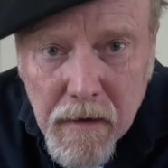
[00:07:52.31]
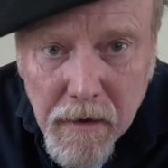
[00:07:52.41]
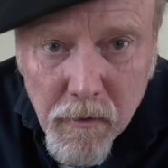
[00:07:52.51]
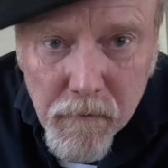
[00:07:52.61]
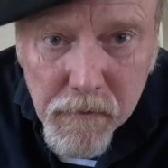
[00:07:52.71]
I
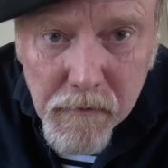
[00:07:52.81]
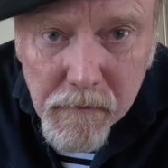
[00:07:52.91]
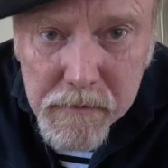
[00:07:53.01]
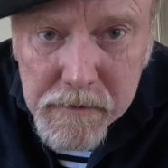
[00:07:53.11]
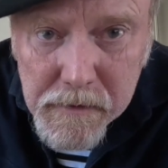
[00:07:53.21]
don't know if you've
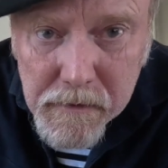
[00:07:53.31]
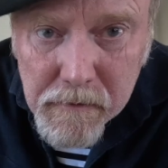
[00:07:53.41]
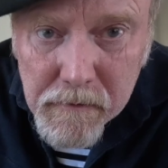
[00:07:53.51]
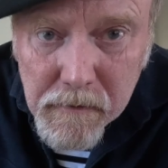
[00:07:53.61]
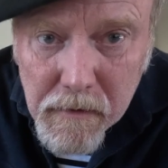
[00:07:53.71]
ever seen
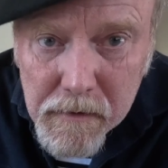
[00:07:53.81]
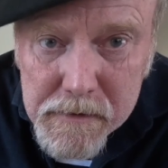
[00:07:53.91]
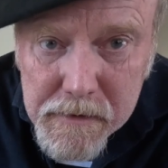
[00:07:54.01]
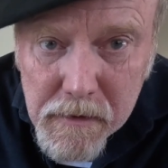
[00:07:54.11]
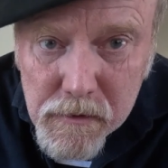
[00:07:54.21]

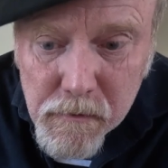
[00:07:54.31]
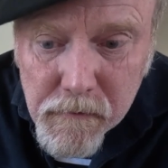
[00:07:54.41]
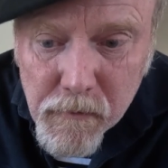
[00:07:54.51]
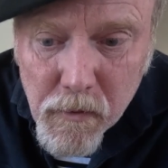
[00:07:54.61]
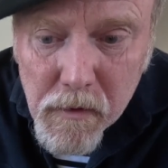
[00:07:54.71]
snails
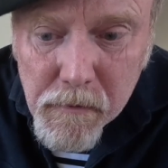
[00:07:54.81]
before,